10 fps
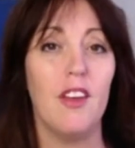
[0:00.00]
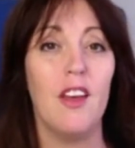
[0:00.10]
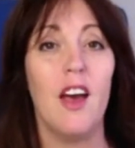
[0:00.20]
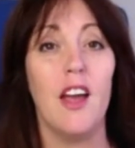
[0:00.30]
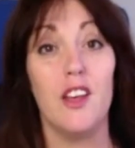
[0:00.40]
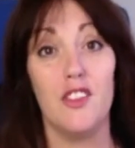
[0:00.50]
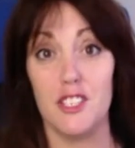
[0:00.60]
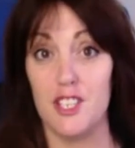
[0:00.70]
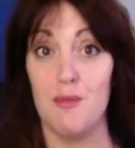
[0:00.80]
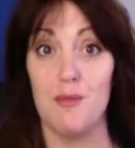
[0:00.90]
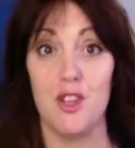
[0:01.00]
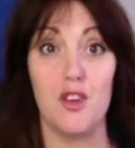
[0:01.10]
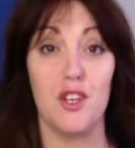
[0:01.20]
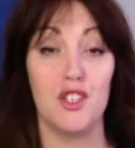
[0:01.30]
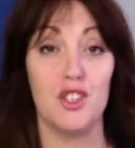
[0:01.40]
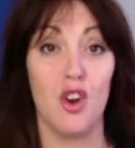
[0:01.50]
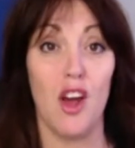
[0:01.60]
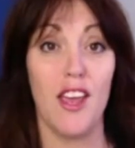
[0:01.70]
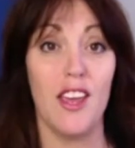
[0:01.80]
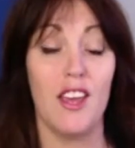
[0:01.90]
Another tip that you can
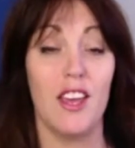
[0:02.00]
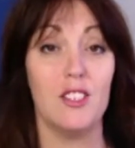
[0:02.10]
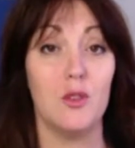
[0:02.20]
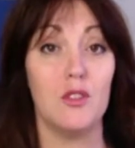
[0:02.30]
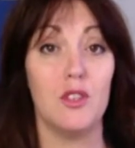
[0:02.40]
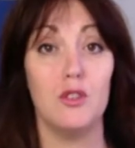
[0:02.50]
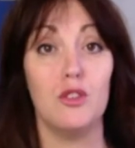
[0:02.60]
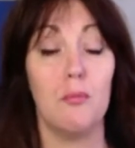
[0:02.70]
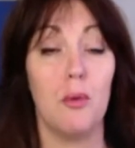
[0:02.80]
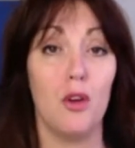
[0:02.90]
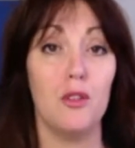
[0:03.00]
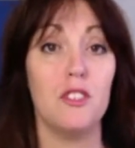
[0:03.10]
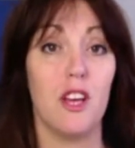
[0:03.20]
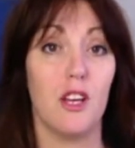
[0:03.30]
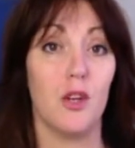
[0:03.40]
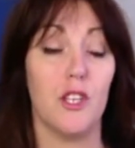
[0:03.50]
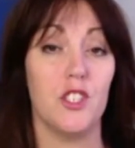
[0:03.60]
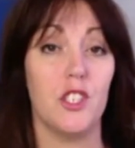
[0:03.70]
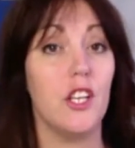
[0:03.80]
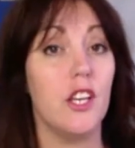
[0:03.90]
try here is also to post that
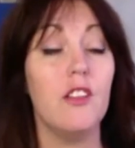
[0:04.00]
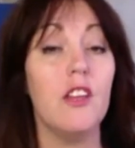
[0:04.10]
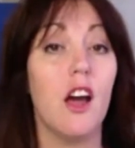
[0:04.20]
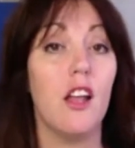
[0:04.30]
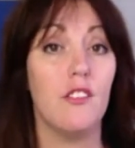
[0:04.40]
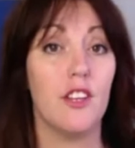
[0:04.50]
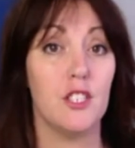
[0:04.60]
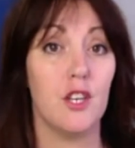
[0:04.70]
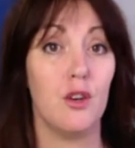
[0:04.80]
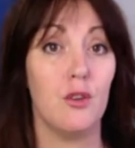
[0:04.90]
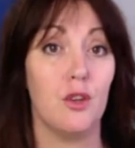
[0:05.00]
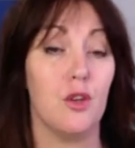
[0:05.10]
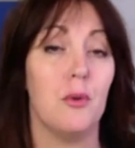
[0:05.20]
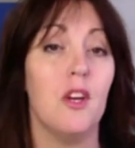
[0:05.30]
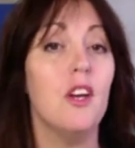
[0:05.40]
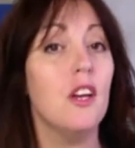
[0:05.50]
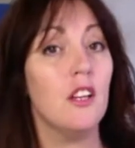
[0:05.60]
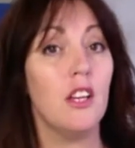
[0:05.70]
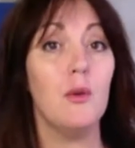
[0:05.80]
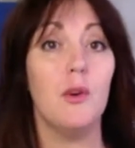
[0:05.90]
question in the I Love SEO group.
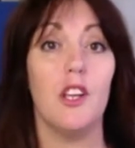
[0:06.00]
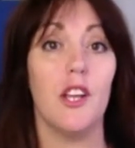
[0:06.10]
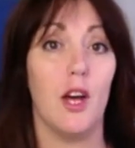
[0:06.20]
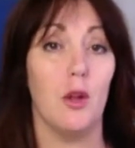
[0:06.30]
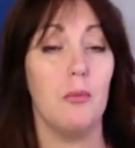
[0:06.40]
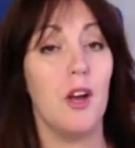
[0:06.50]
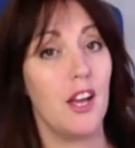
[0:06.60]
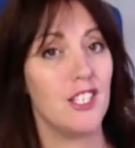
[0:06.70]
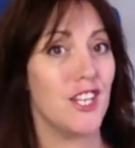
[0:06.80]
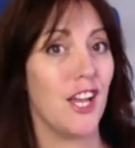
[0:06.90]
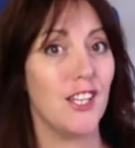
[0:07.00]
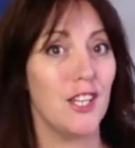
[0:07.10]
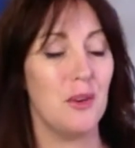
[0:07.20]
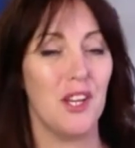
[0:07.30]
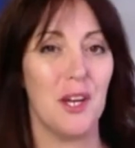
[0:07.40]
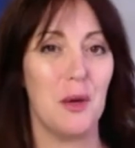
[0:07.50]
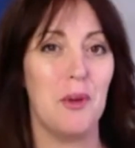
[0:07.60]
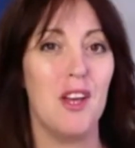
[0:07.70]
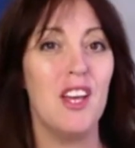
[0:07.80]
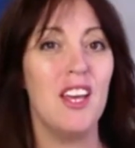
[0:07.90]
Keyword help, hashtag keyword help.
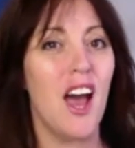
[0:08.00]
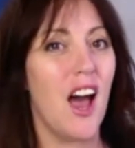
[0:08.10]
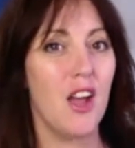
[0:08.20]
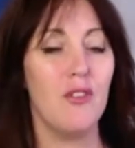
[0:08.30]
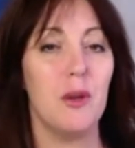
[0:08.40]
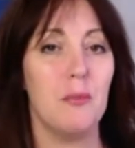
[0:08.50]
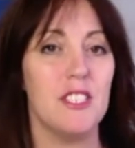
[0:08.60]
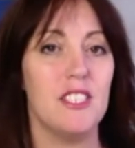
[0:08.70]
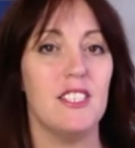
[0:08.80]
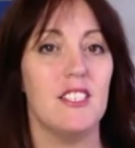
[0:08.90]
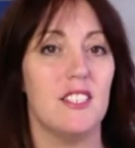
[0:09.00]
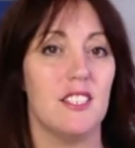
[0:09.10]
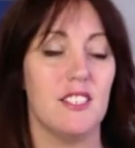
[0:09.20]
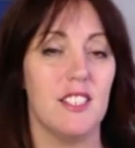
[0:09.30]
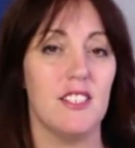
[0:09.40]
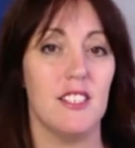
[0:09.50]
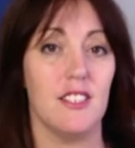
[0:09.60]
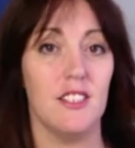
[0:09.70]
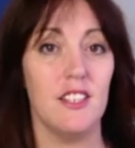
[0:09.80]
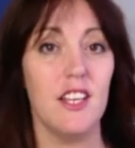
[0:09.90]
I run a business that does this, this,
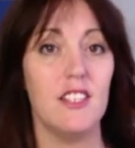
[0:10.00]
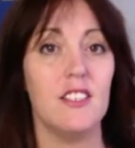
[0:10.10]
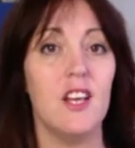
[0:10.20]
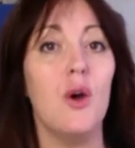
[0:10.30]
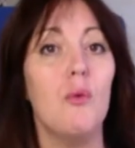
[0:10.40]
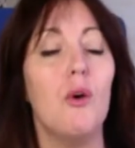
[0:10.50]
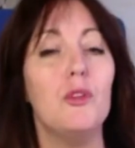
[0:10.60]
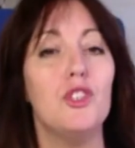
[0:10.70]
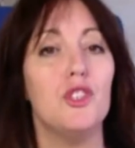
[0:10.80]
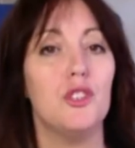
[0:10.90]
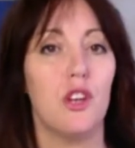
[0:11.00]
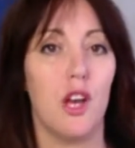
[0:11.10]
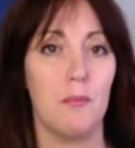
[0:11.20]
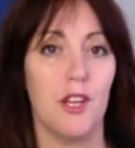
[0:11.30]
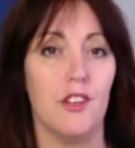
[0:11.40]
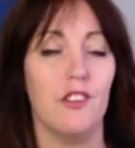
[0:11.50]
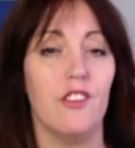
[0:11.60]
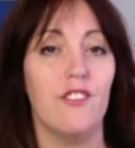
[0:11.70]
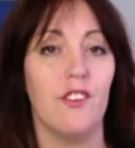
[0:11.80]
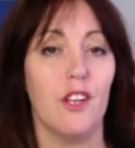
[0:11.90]
and this. What would you type in to
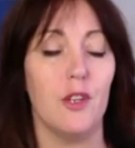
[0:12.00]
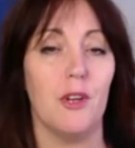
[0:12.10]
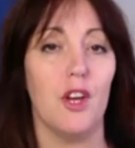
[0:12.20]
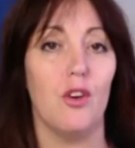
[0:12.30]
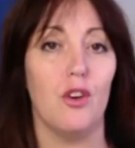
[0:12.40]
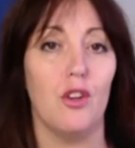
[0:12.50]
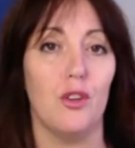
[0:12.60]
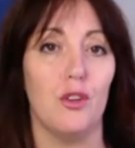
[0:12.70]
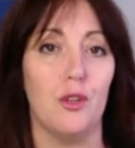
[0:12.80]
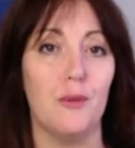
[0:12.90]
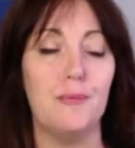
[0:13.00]
find me on Google?